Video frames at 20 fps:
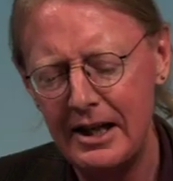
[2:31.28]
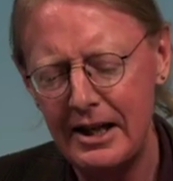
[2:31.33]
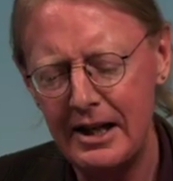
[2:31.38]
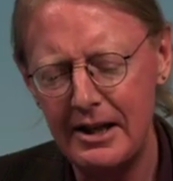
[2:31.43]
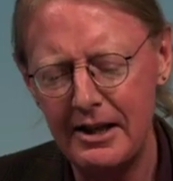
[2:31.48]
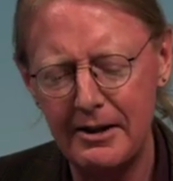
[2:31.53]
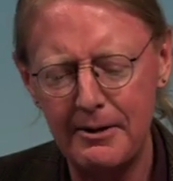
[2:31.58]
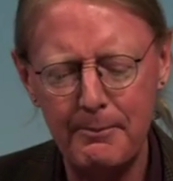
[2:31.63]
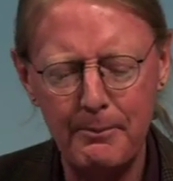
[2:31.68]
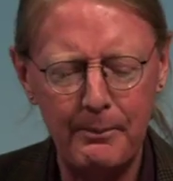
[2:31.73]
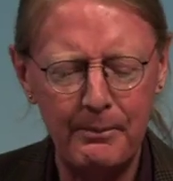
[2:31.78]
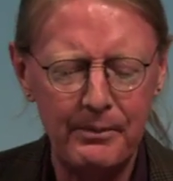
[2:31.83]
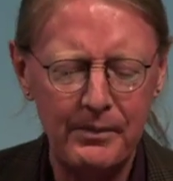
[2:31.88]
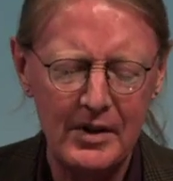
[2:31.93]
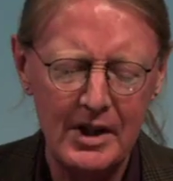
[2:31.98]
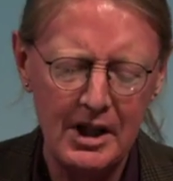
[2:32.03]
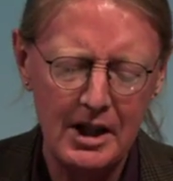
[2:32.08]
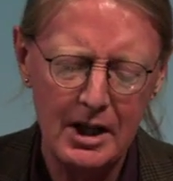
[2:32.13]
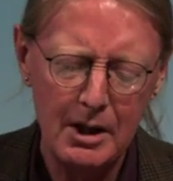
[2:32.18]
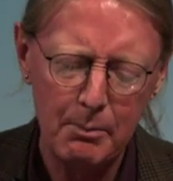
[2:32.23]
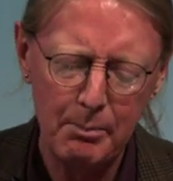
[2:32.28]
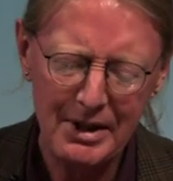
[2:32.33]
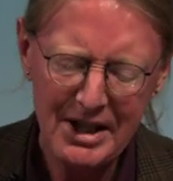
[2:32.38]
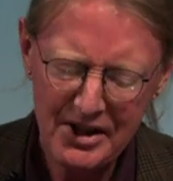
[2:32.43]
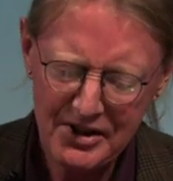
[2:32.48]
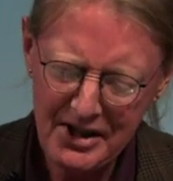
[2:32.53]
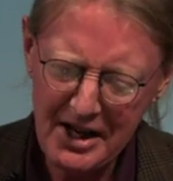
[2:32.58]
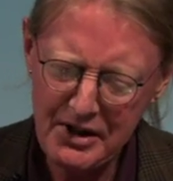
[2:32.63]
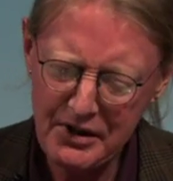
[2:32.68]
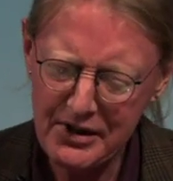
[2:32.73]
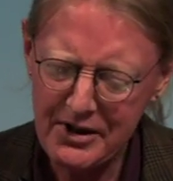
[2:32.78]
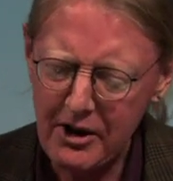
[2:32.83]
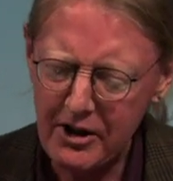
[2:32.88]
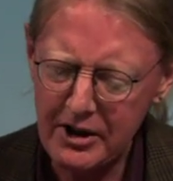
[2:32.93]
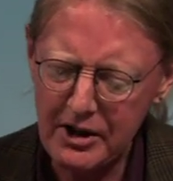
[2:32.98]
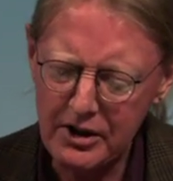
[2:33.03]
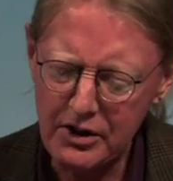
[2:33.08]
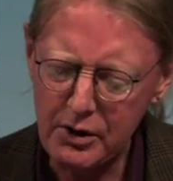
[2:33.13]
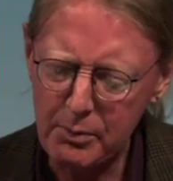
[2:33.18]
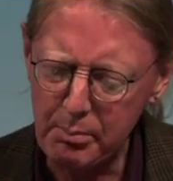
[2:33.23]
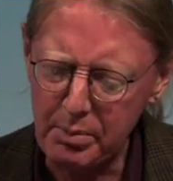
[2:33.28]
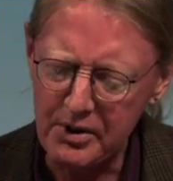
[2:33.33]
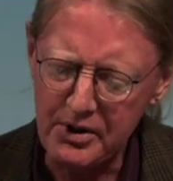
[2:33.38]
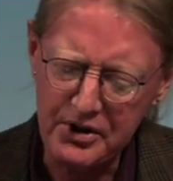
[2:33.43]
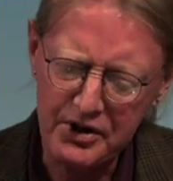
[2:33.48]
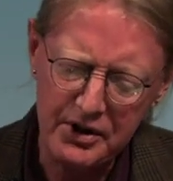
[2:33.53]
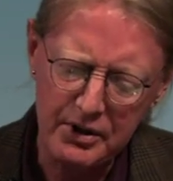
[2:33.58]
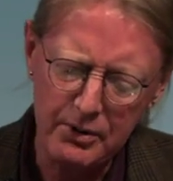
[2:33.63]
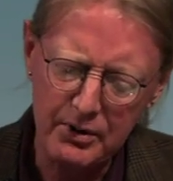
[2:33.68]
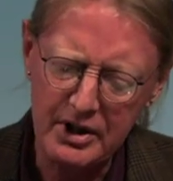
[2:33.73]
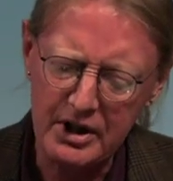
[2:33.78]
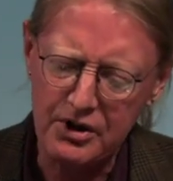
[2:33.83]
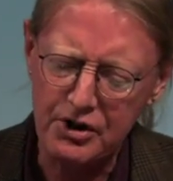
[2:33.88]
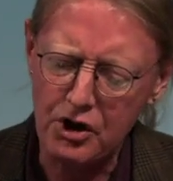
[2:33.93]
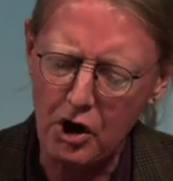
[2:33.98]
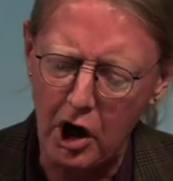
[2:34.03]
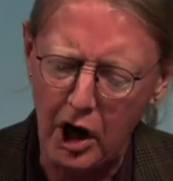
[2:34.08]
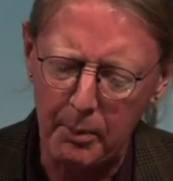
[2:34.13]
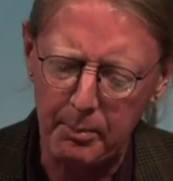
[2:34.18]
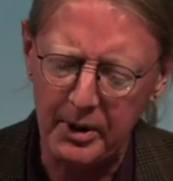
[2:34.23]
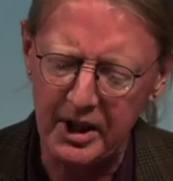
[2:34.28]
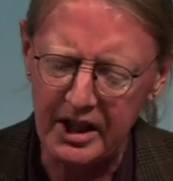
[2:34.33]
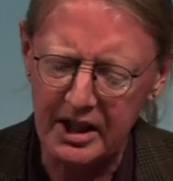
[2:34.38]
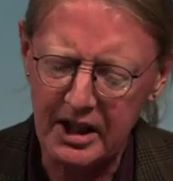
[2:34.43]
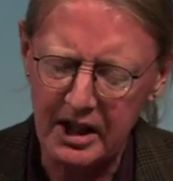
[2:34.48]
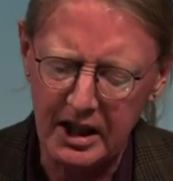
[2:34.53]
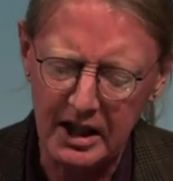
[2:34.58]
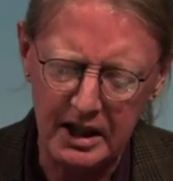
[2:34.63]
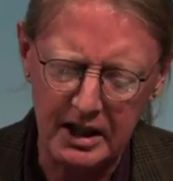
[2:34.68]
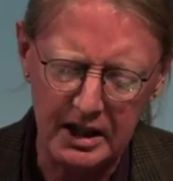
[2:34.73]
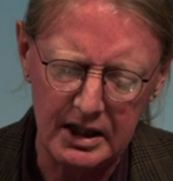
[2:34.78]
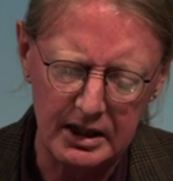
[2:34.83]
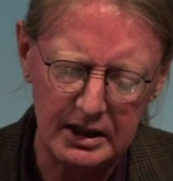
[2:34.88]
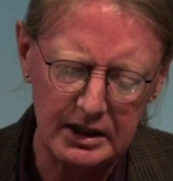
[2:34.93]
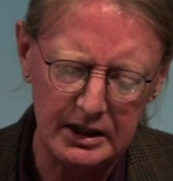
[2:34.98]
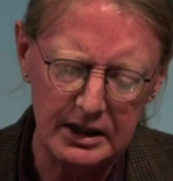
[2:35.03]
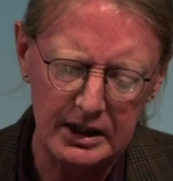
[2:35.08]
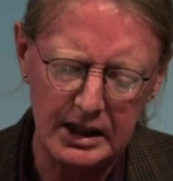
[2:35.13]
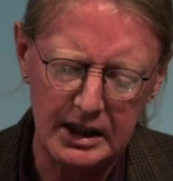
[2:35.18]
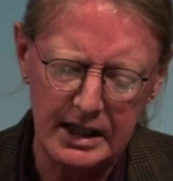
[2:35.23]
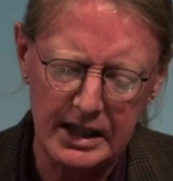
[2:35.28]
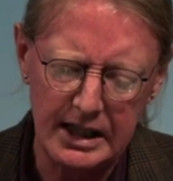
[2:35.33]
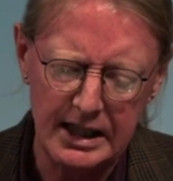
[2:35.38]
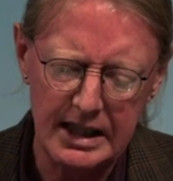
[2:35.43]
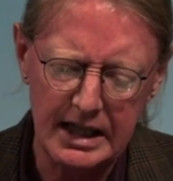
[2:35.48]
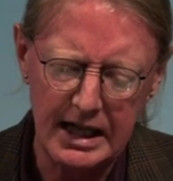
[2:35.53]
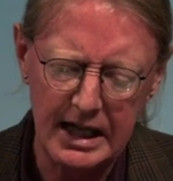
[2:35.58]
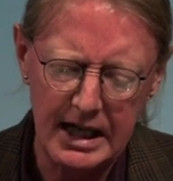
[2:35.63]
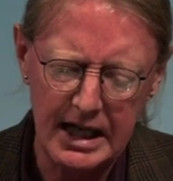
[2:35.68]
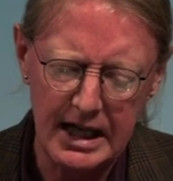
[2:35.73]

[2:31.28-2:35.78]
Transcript: But as I started to pursue this topic, I